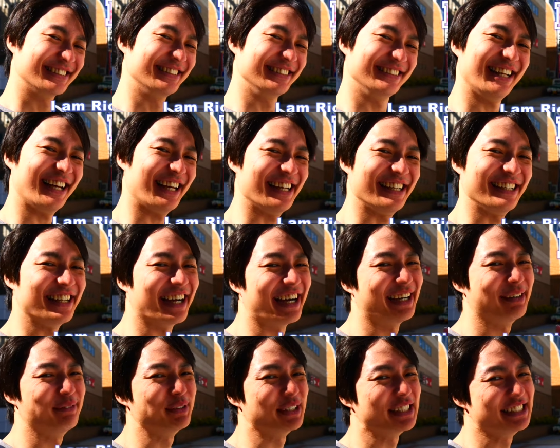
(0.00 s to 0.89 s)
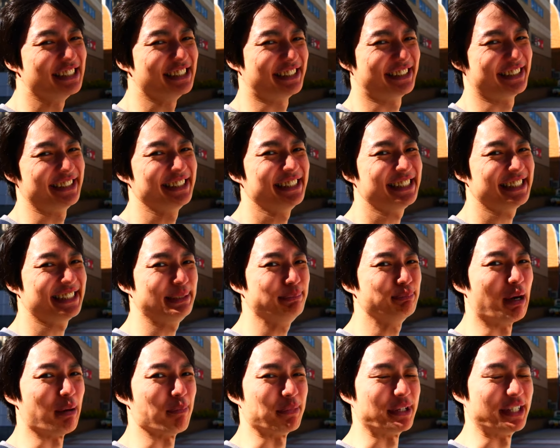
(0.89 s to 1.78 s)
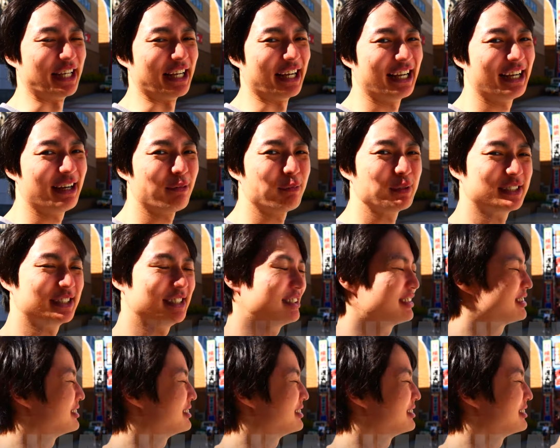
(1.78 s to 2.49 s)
Today, I'm in Shinimamiya, which